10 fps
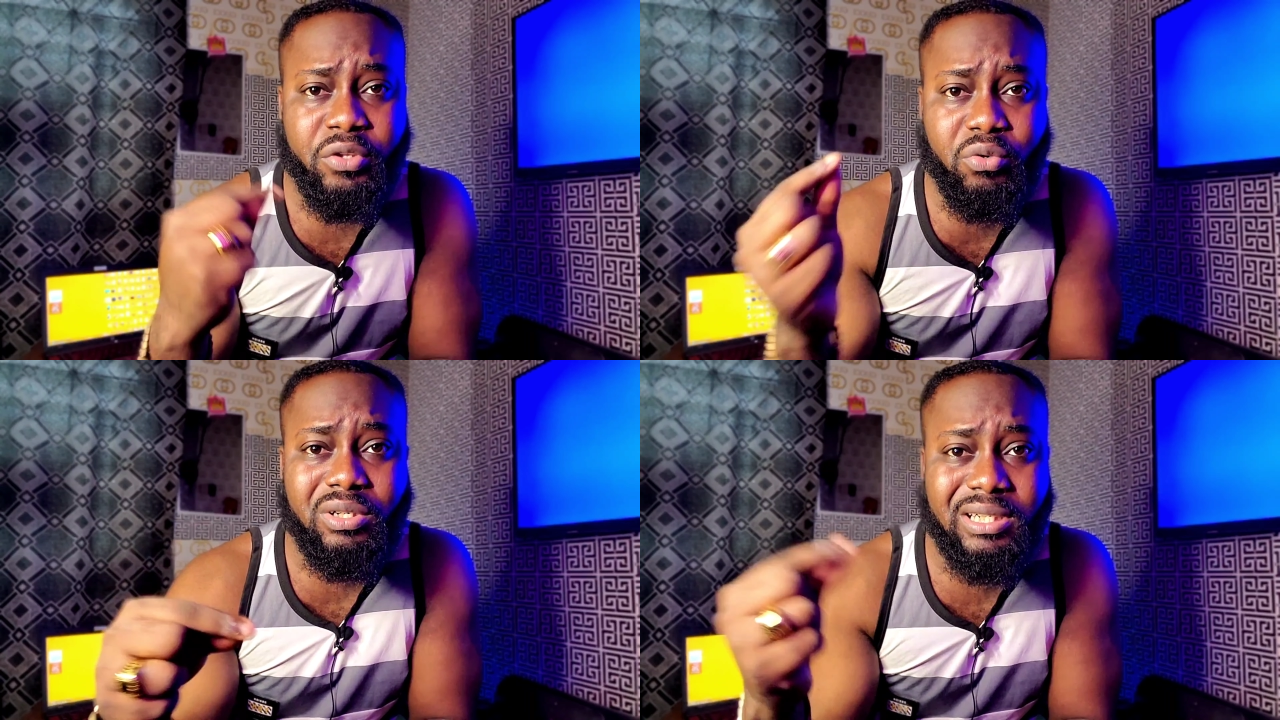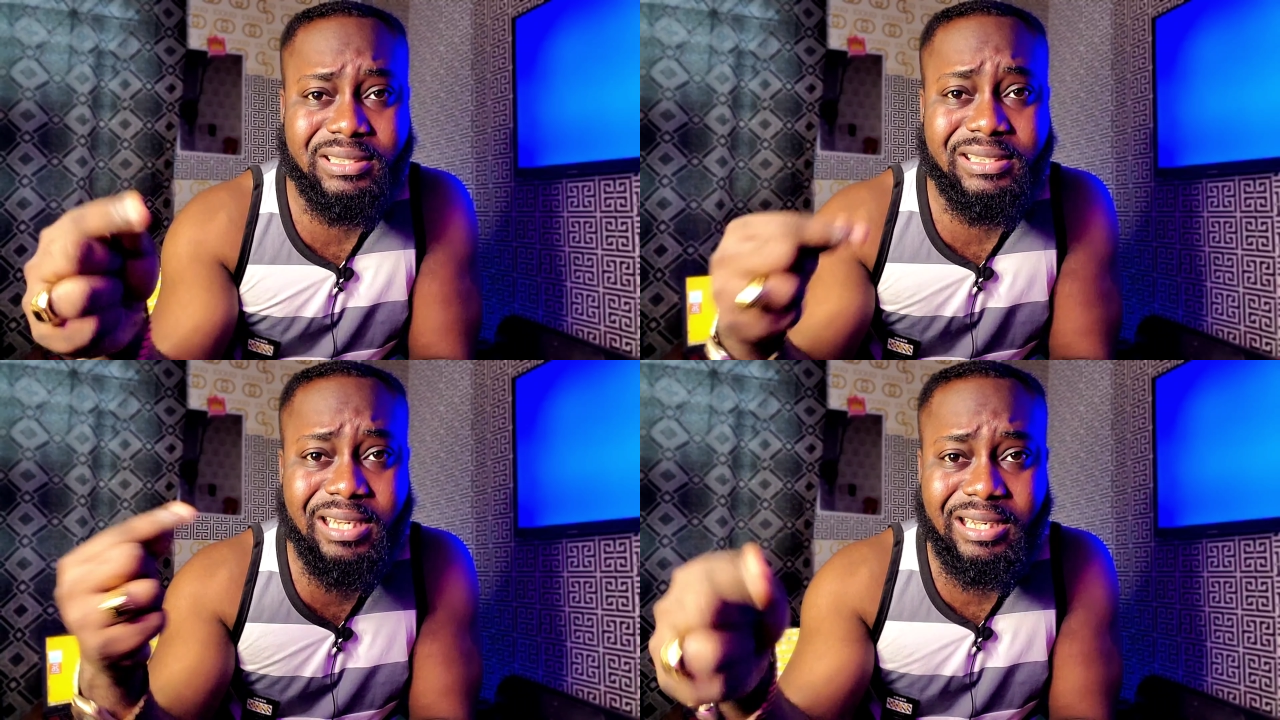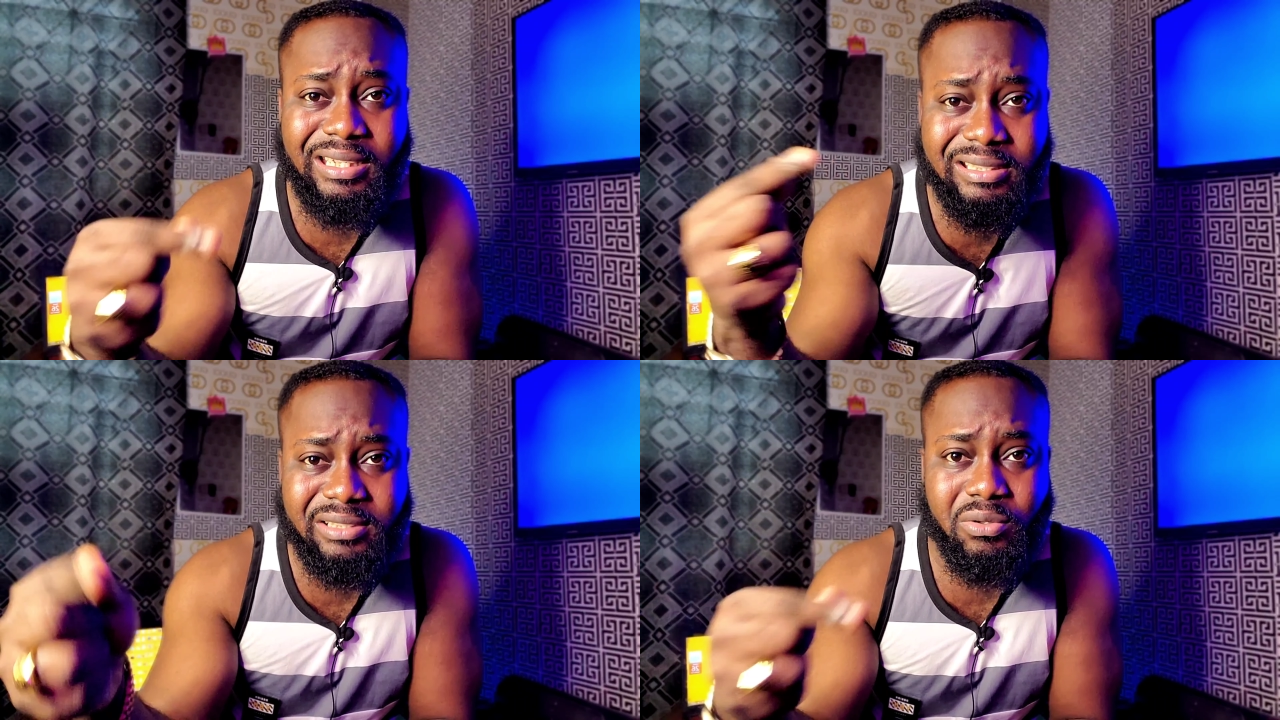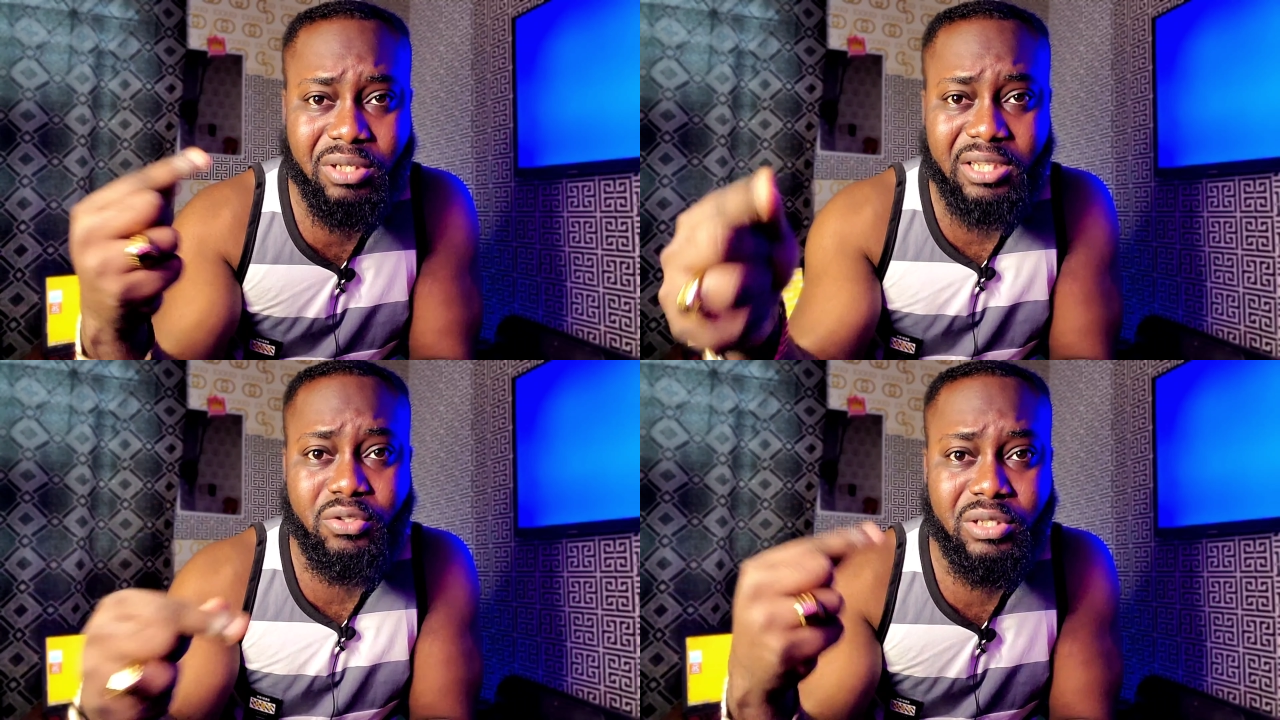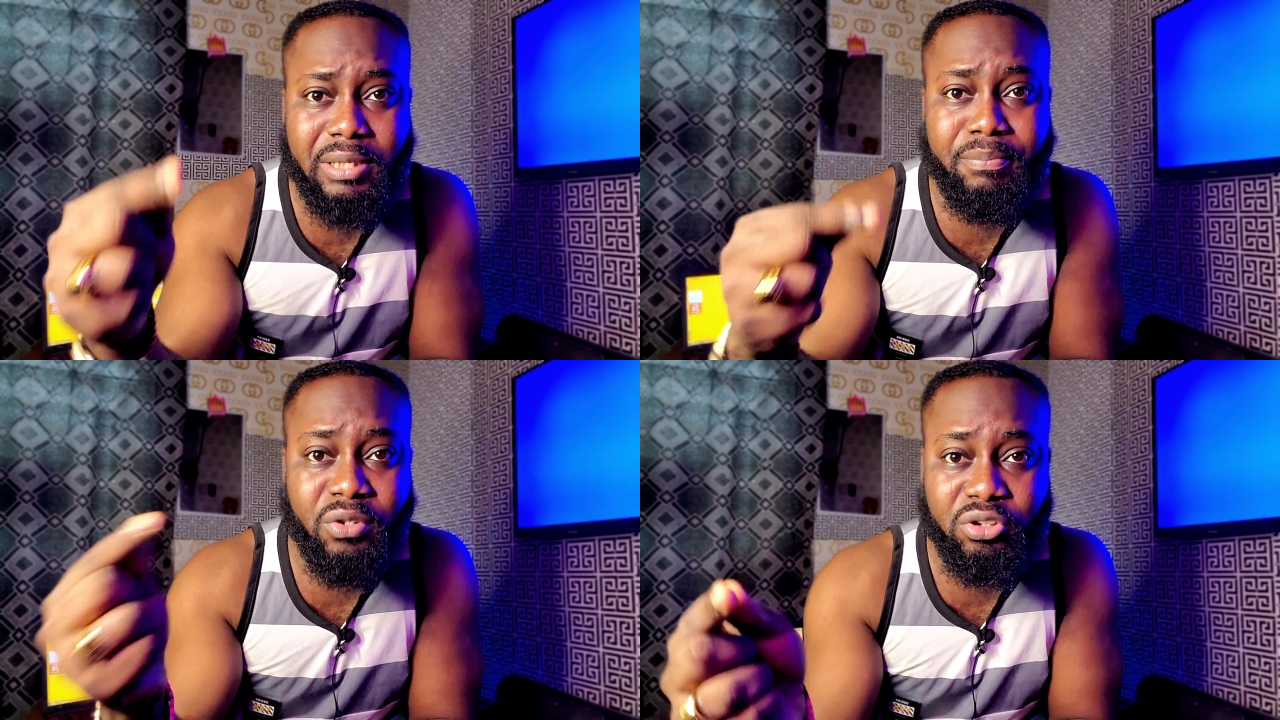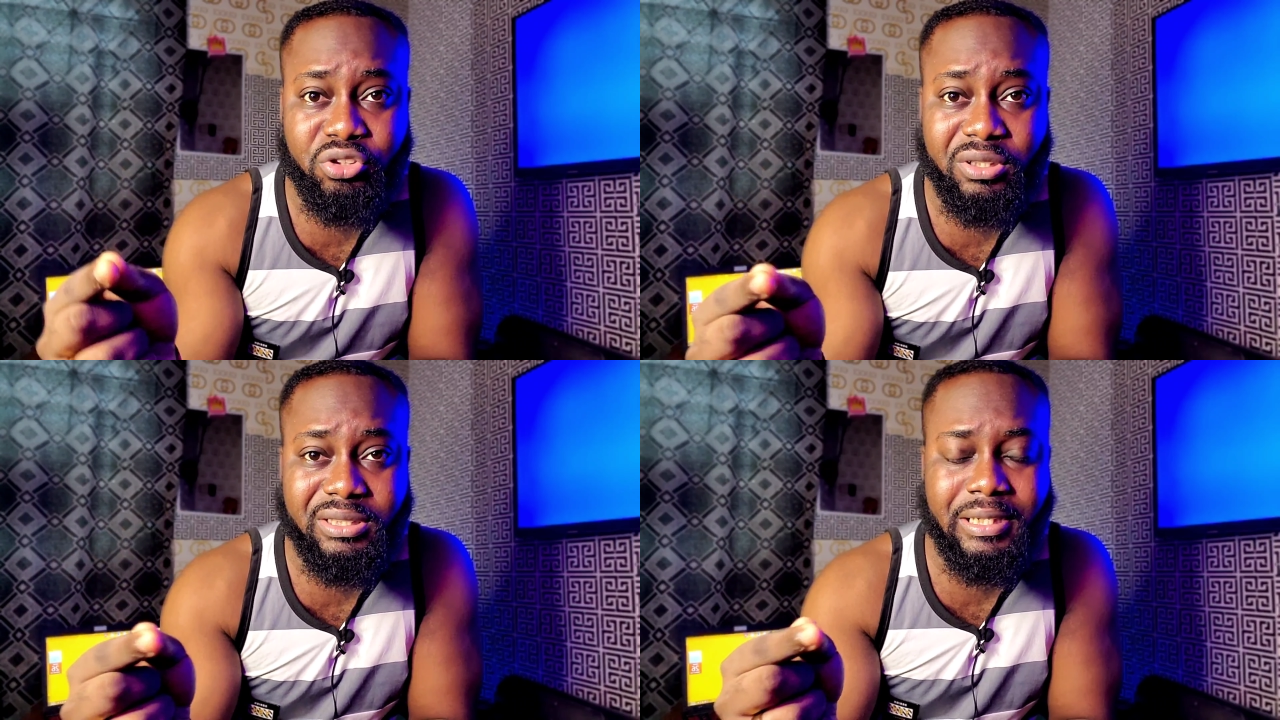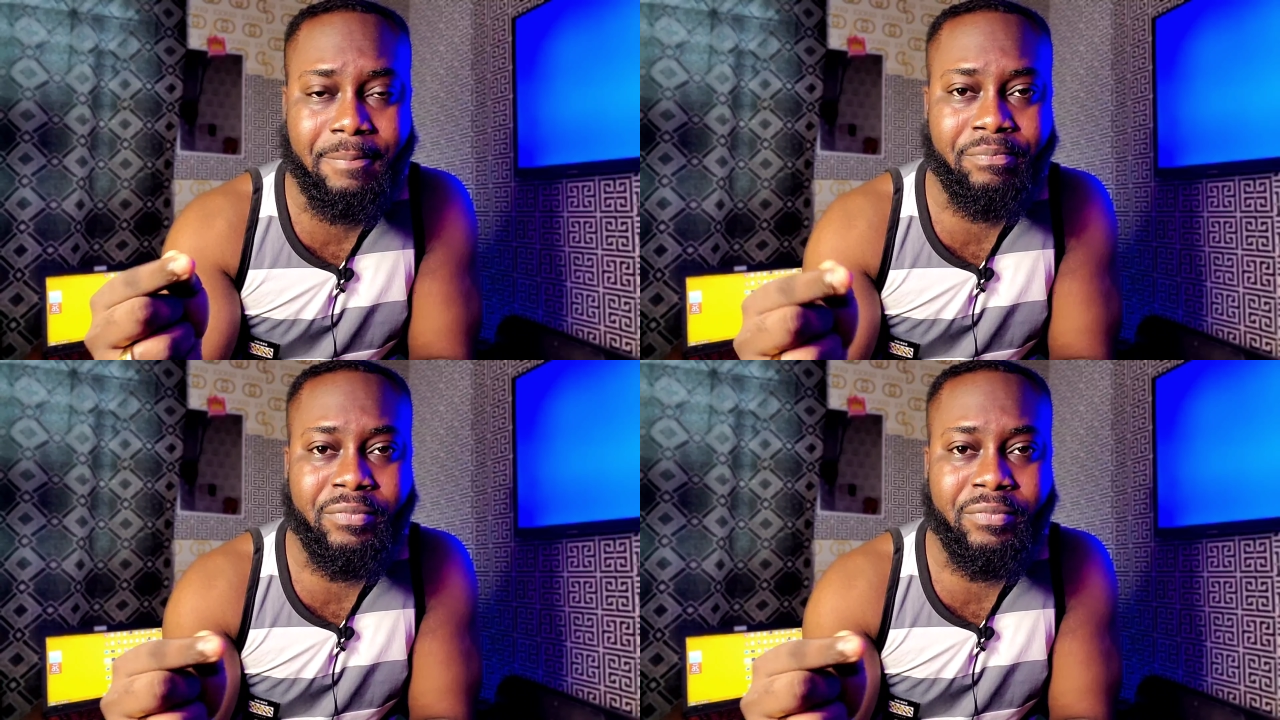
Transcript: you create the list. Okay, you keep nurturing them.